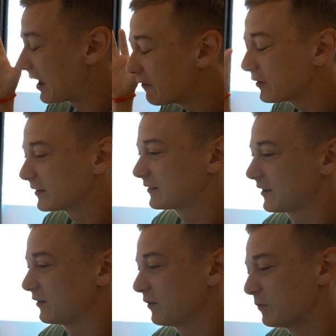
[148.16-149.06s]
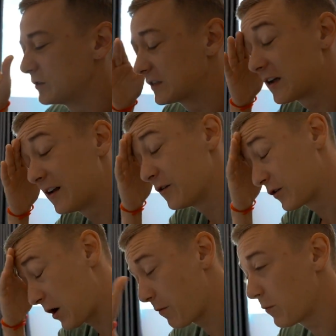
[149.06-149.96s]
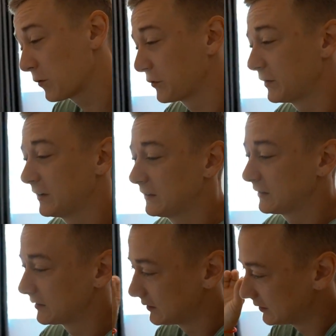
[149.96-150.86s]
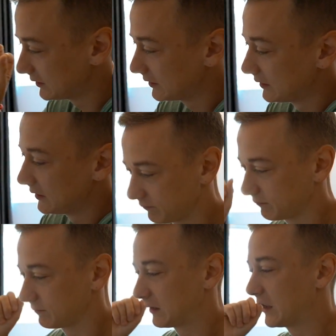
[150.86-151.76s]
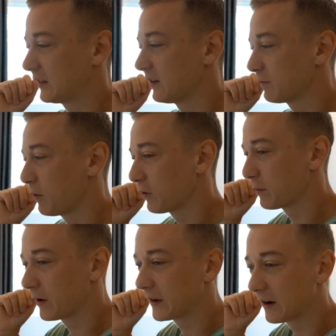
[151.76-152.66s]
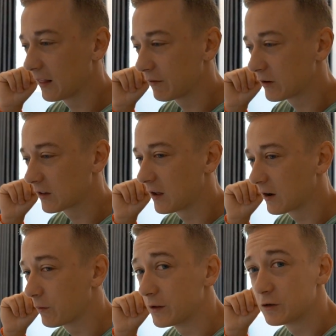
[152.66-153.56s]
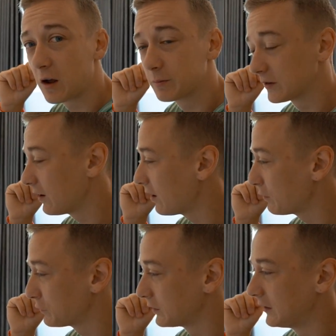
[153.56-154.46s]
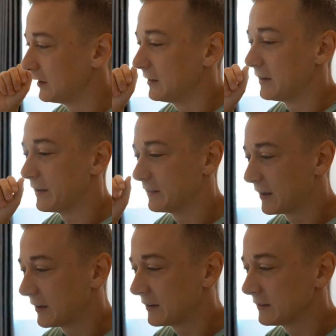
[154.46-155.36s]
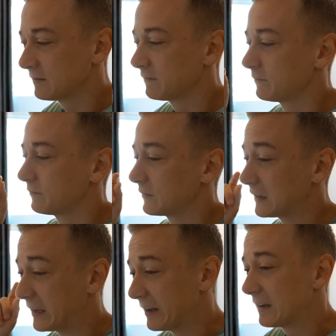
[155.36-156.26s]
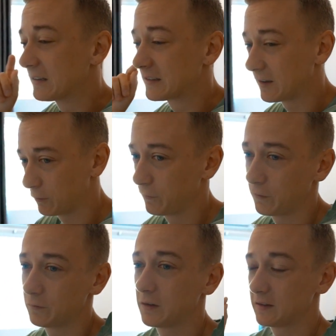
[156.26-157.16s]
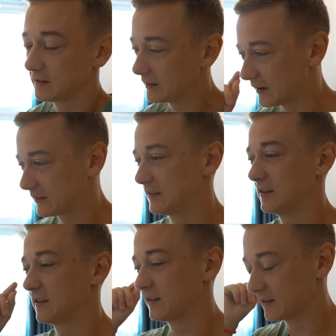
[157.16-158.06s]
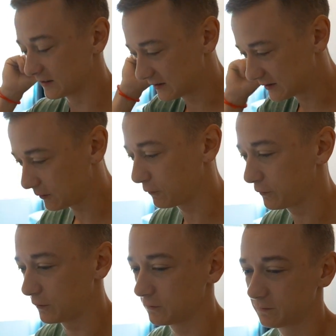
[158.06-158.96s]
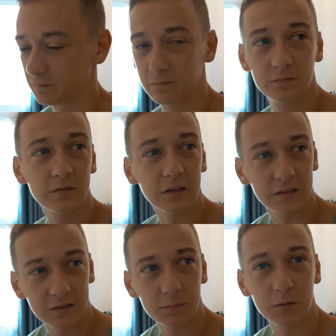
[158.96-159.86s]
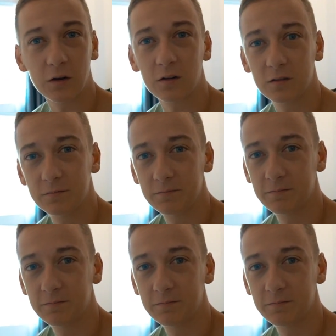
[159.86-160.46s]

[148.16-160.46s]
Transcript: Everything's settled. We just gotta do a couple more things get this motorbike at 11 o'clock when he drops it off, and then get a cell phone. That's the next thing, is a cell get a phone. SIM card. A SIM card.